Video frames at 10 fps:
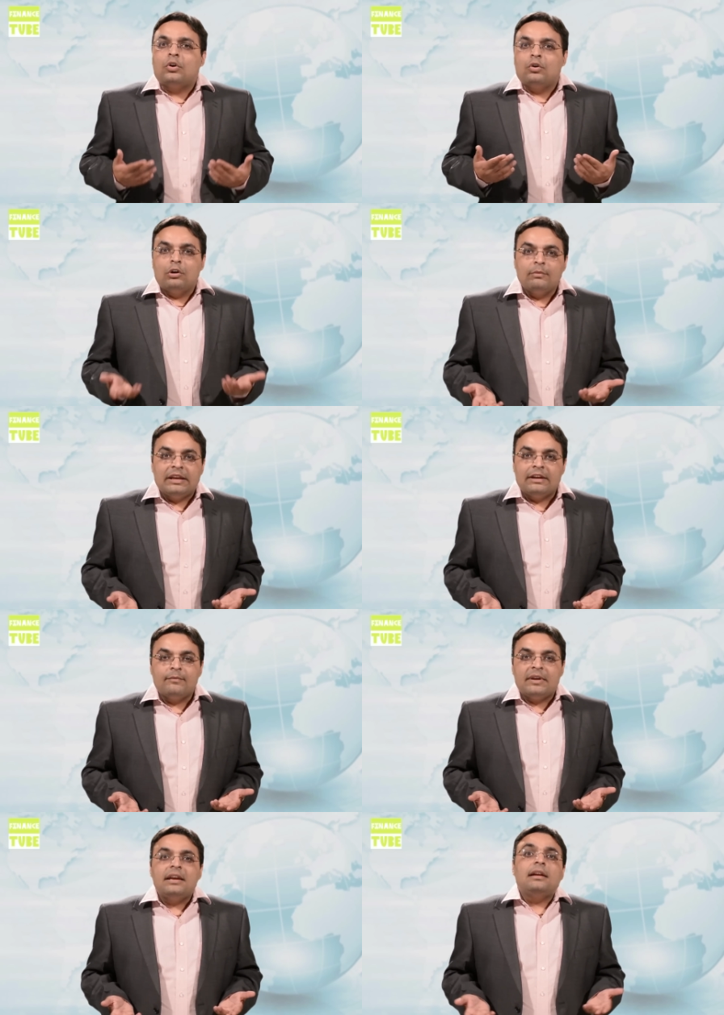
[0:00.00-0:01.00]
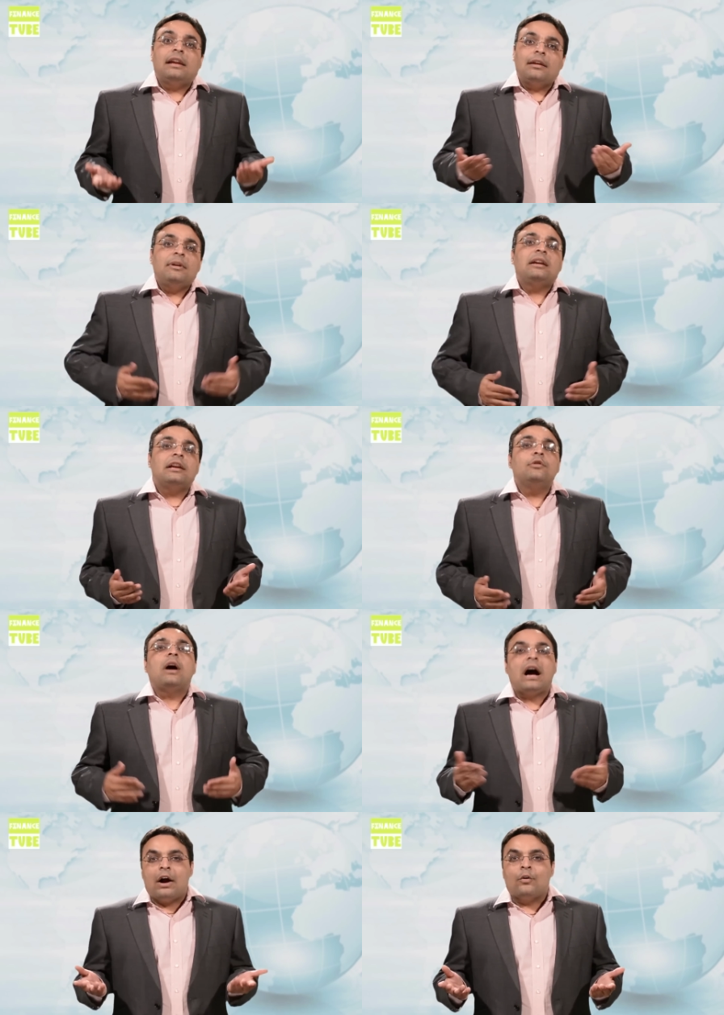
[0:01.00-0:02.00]
Don't believe me? Let me tell you
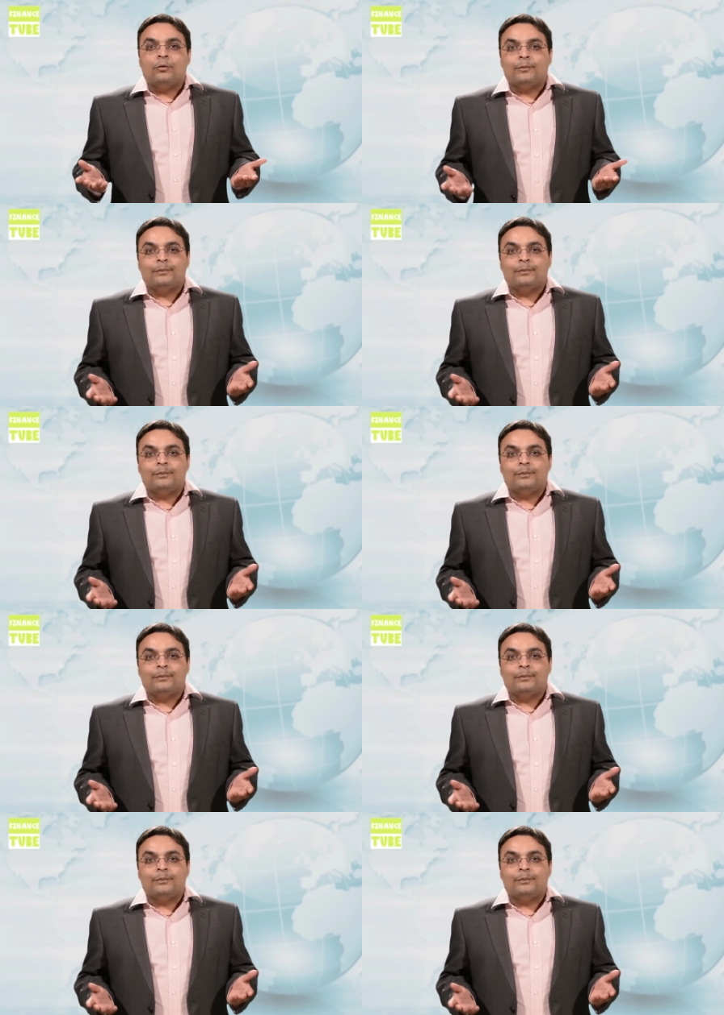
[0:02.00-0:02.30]
how.